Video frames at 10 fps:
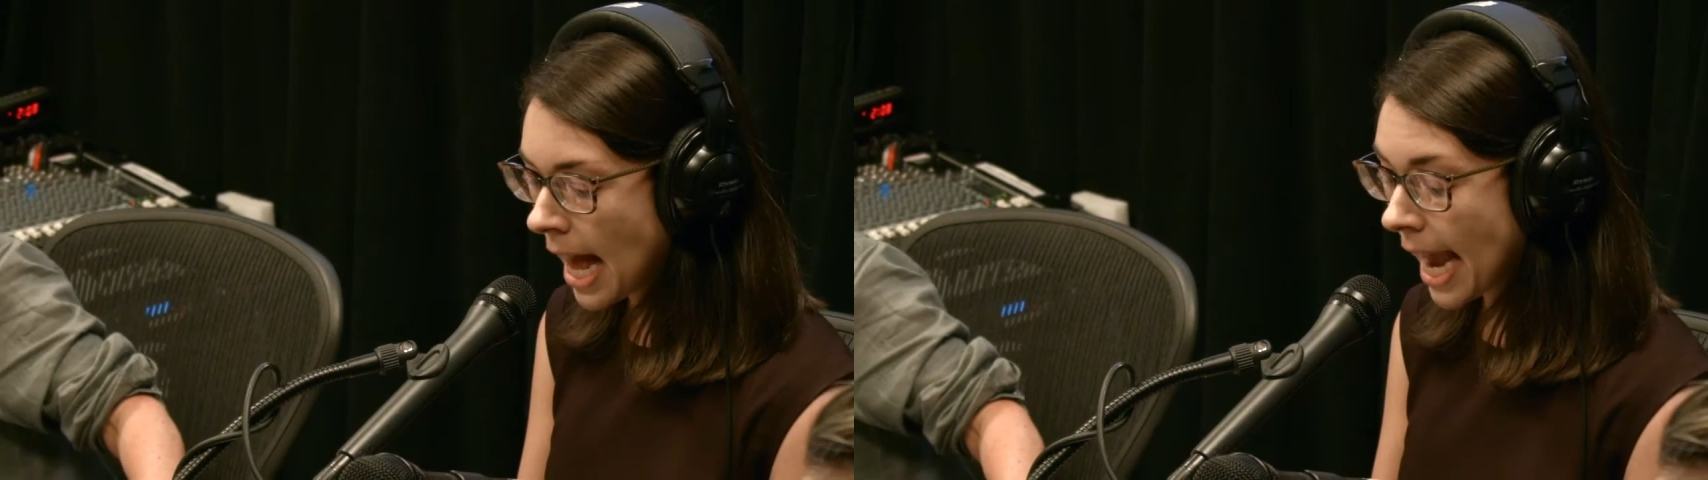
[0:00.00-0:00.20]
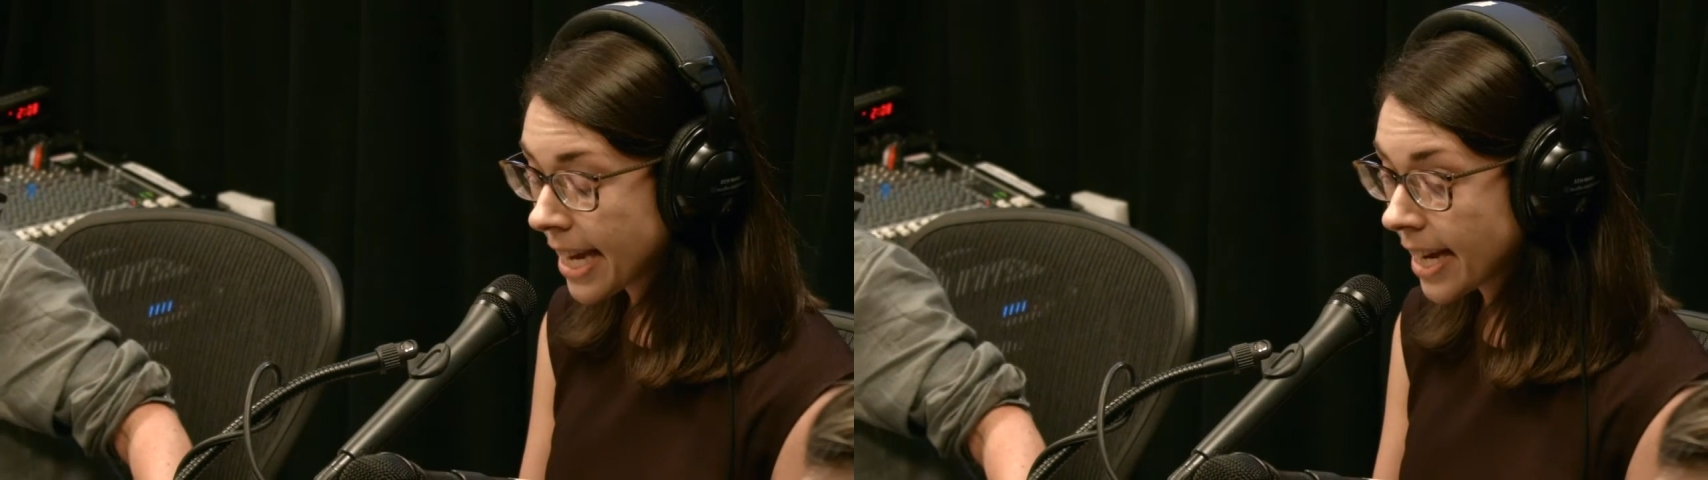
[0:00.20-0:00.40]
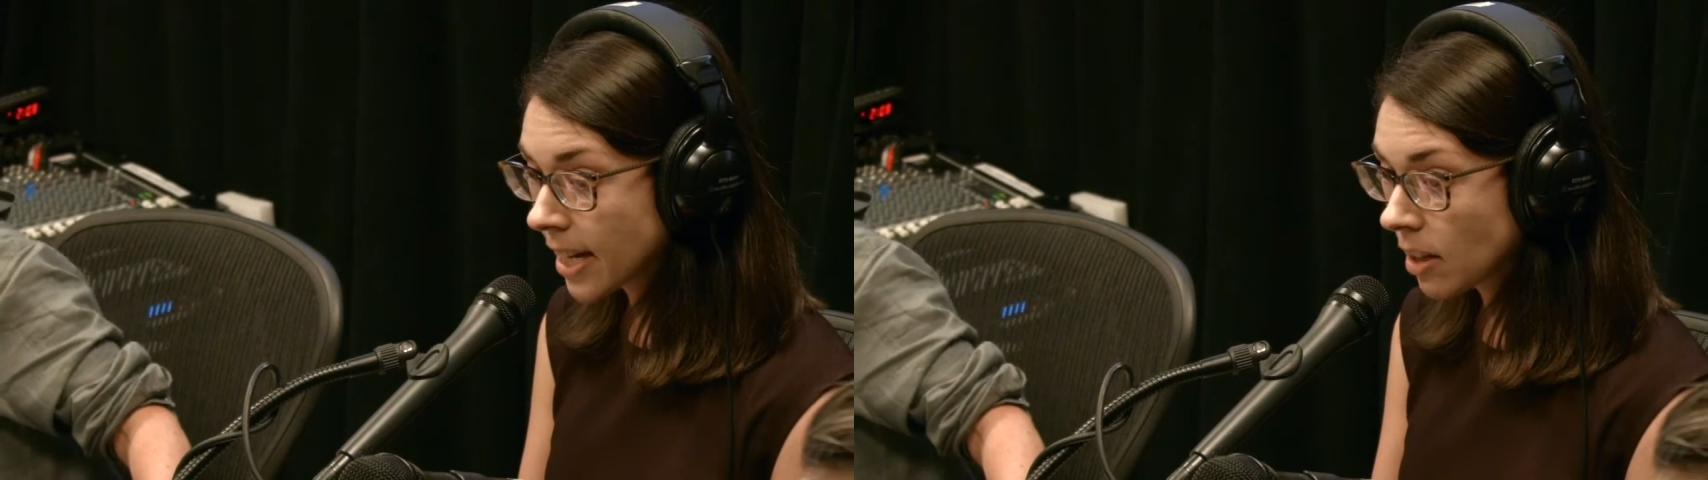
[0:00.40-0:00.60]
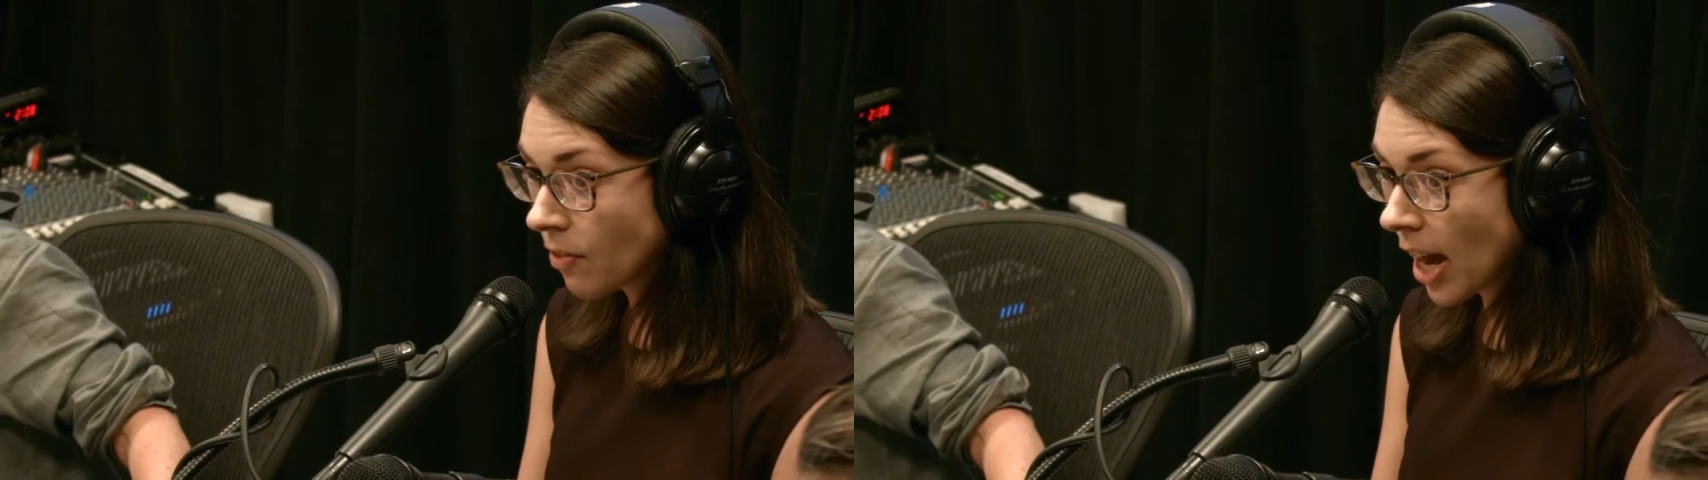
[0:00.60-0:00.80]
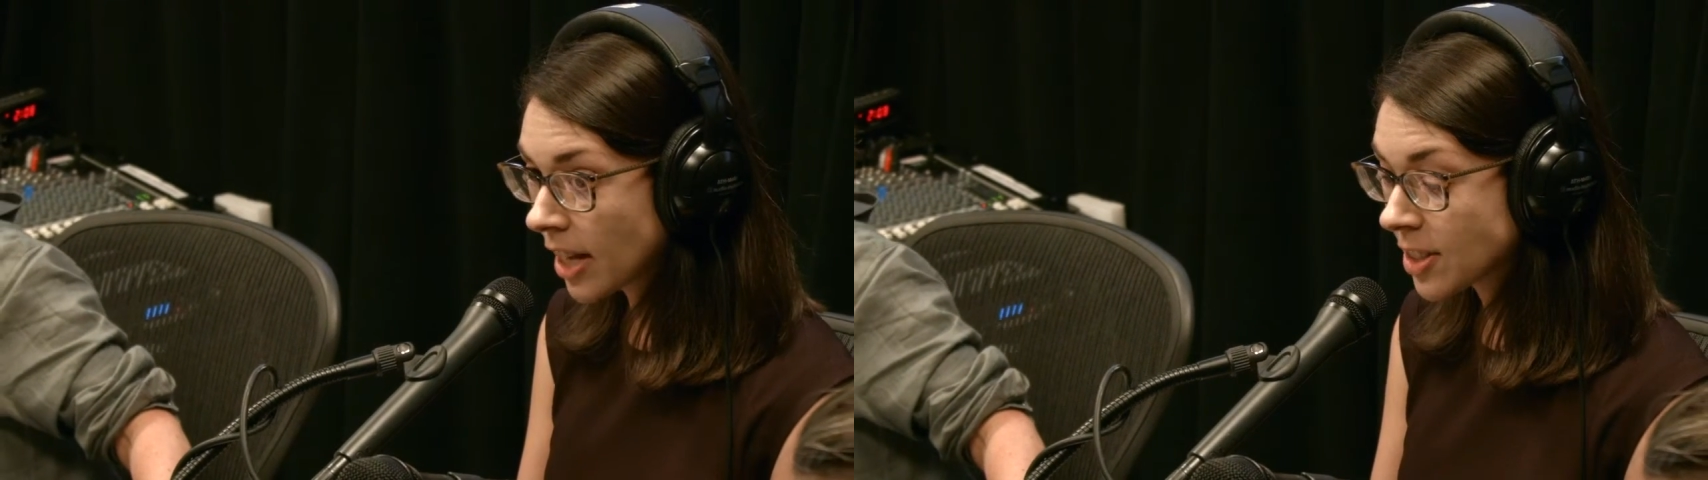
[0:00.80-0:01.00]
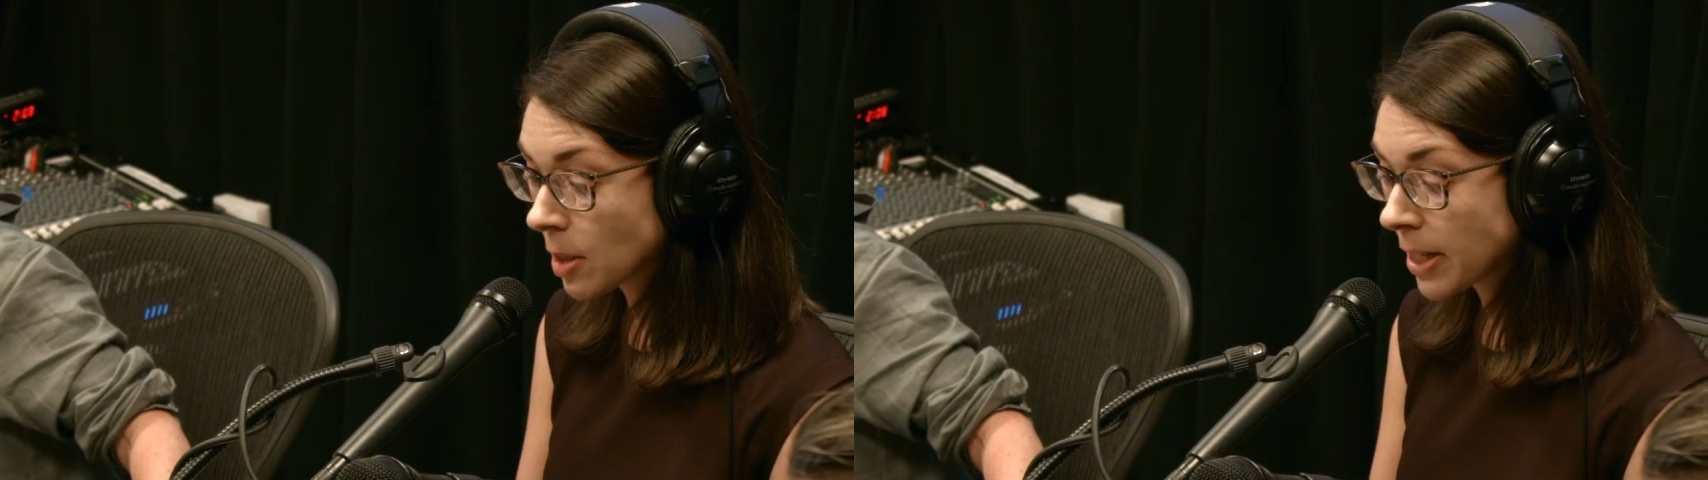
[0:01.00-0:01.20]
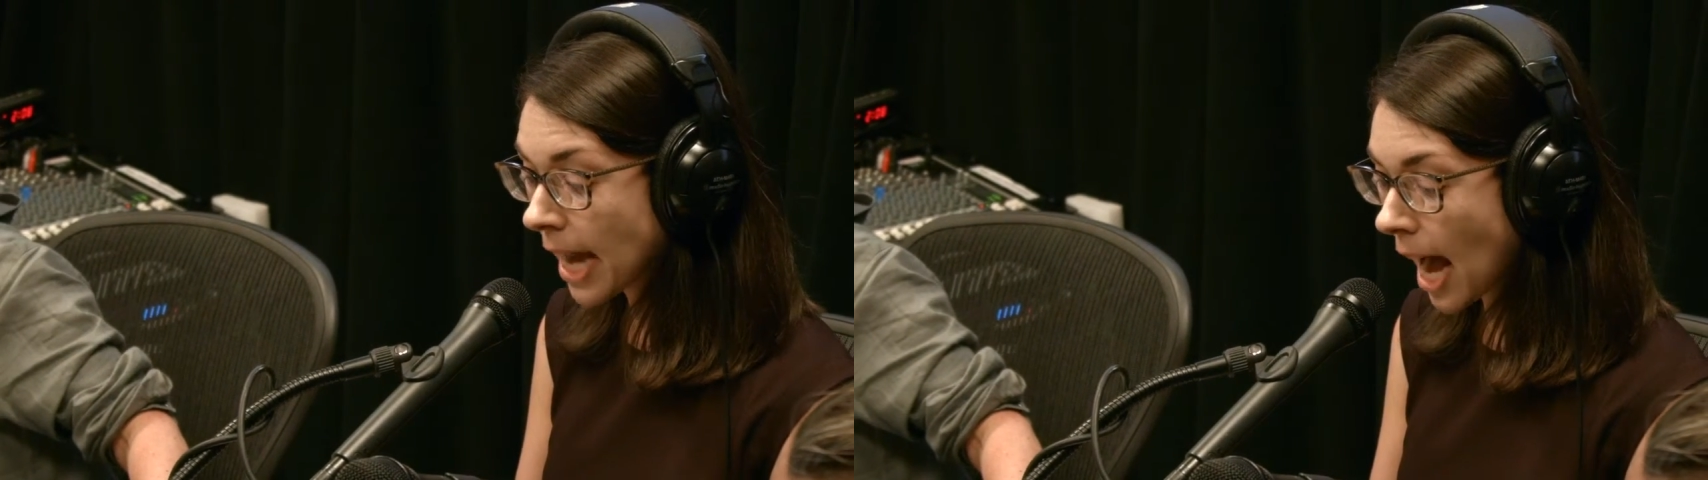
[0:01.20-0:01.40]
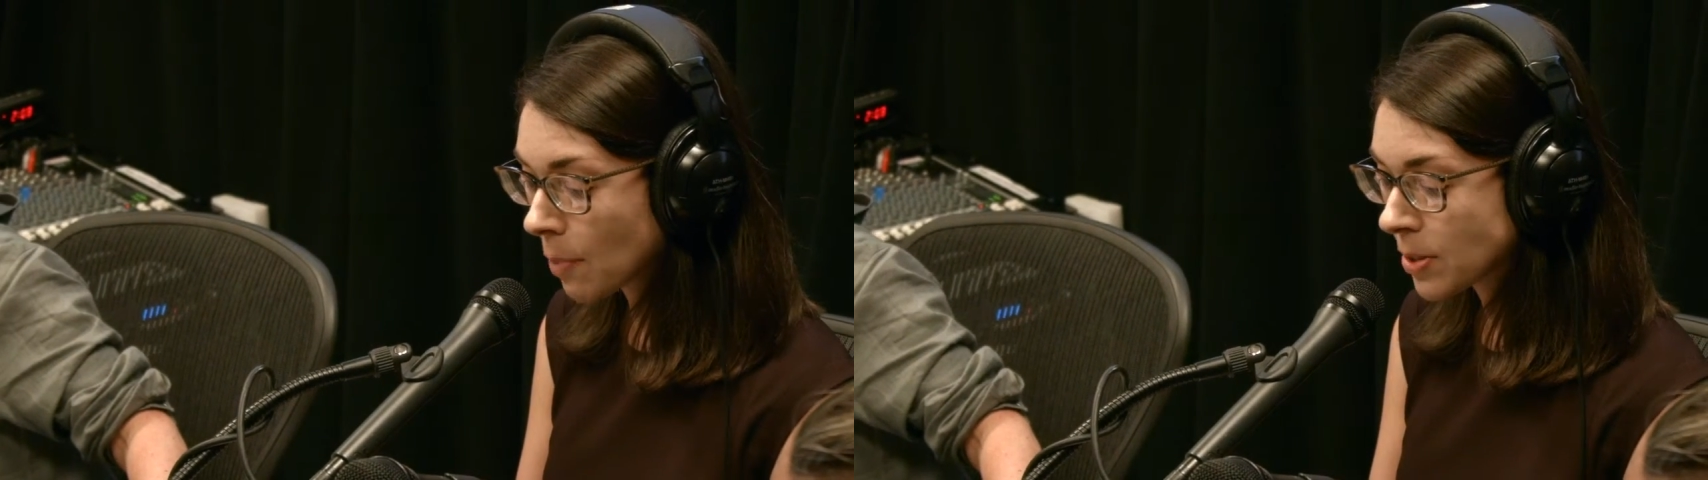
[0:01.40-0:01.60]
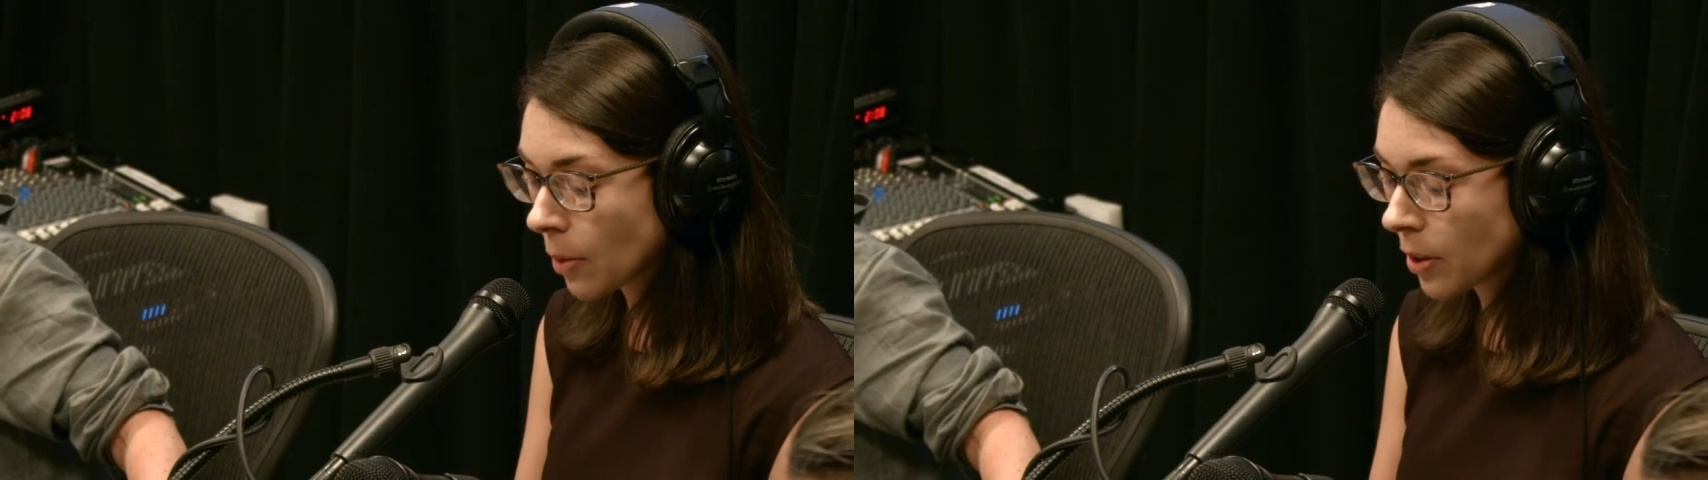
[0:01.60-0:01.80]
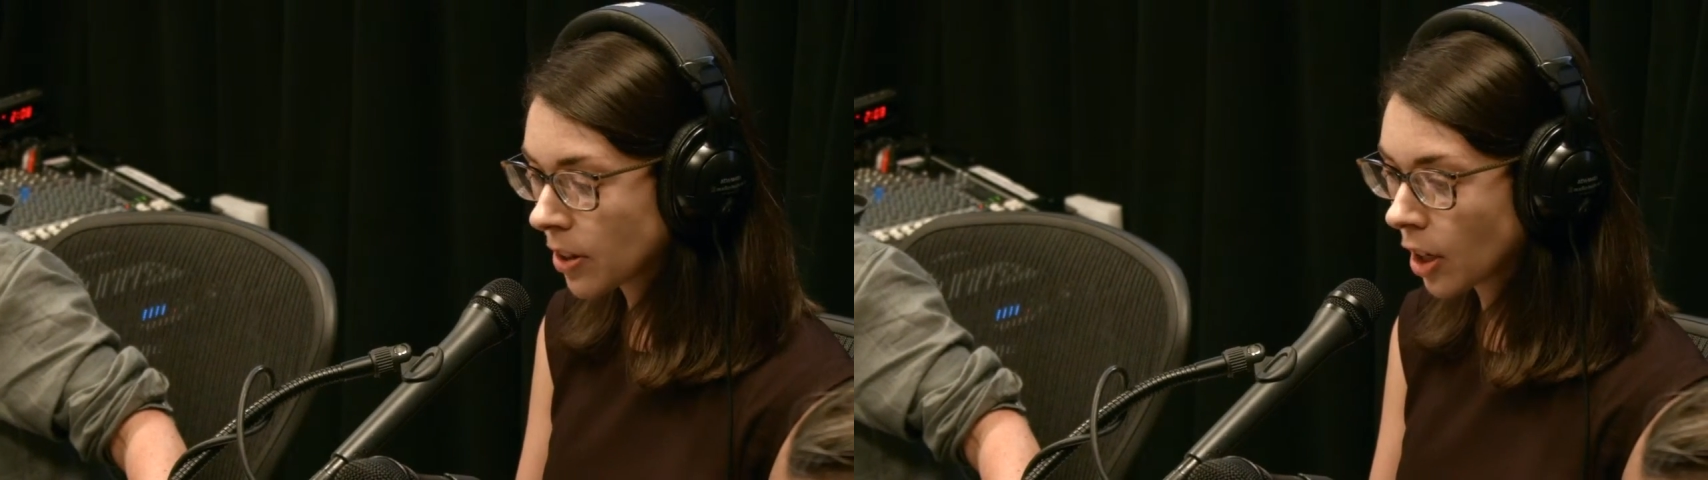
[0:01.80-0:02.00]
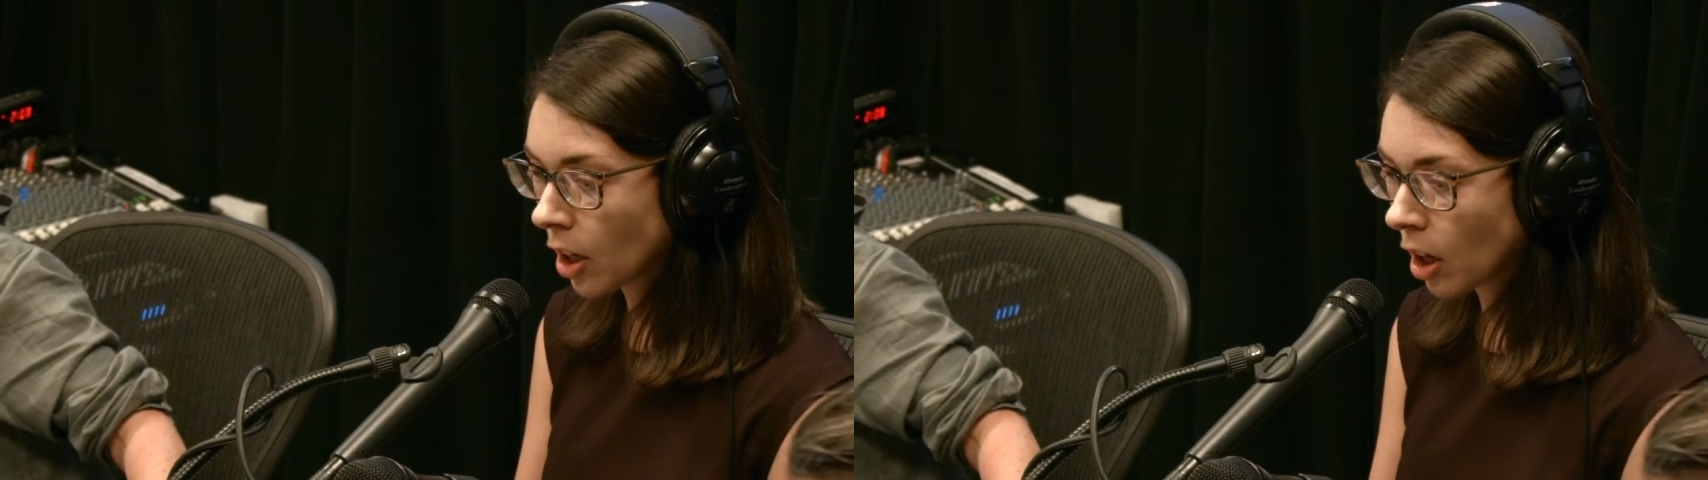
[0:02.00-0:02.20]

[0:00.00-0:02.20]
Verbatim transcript: and identified some gaps that we think are,